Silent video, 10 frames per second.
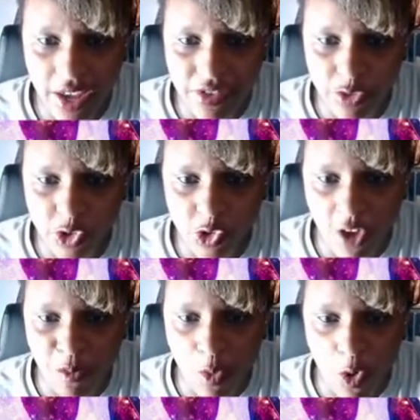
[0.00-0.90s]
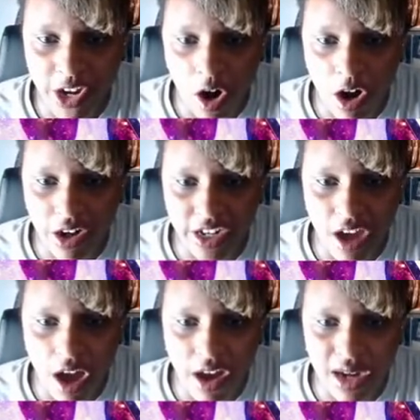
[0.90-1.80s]
That's some short Boyardee.
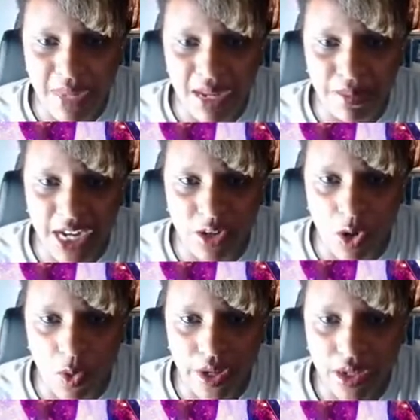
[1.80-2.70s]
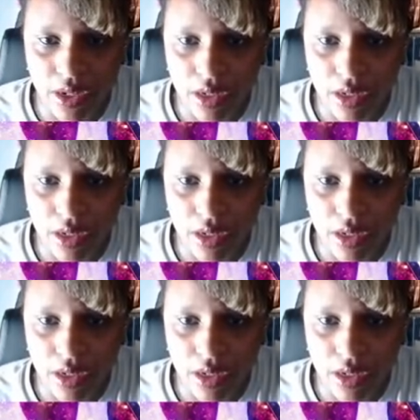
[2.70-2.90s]
Y'all gotta make me do it.